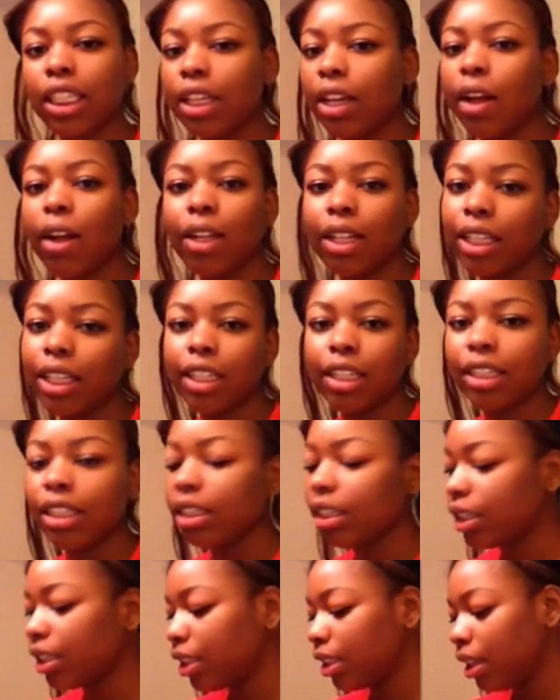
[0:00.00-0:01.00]
and all that
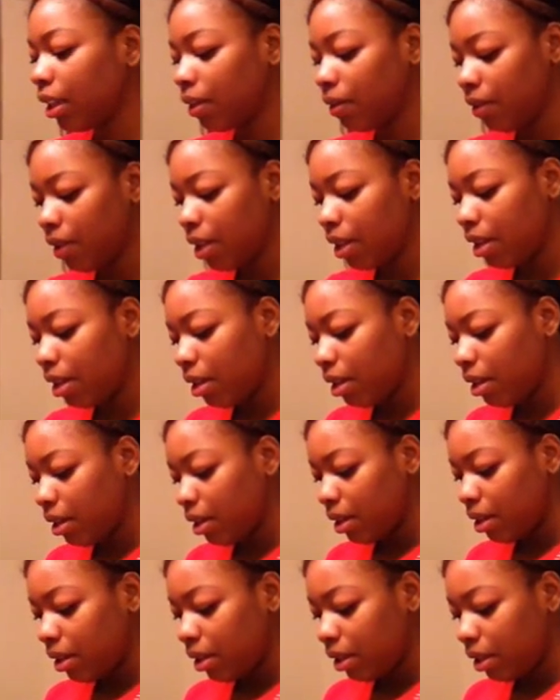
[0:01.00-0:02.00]
other good stuff.
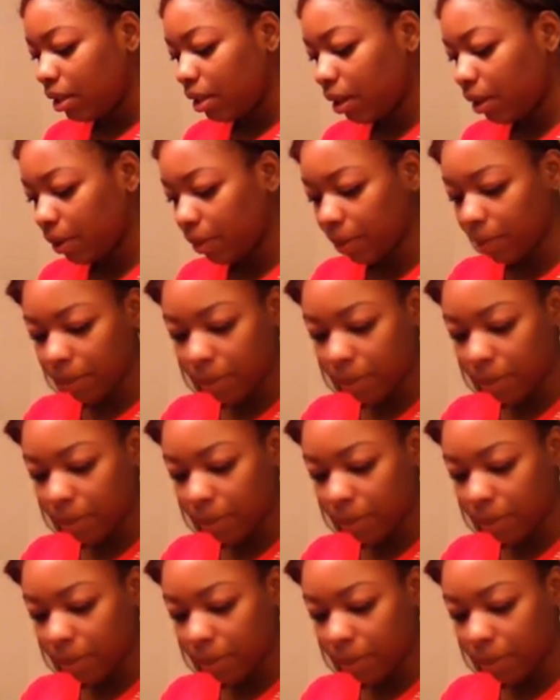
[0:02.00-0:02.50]
So,